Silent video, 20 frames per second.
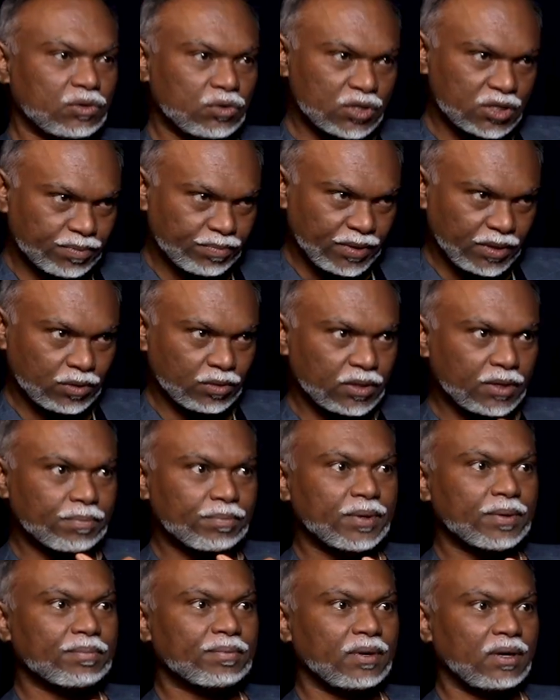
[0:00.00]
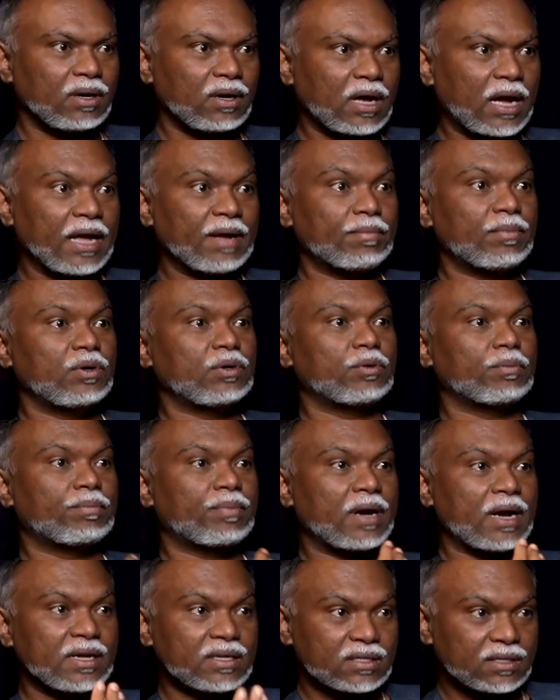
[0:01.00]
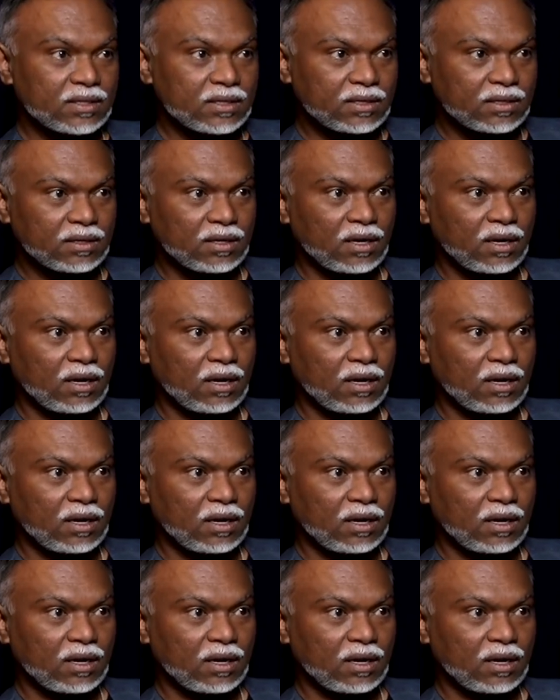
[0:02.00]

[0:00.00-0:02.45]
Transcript: to speak to the people, I able to price it,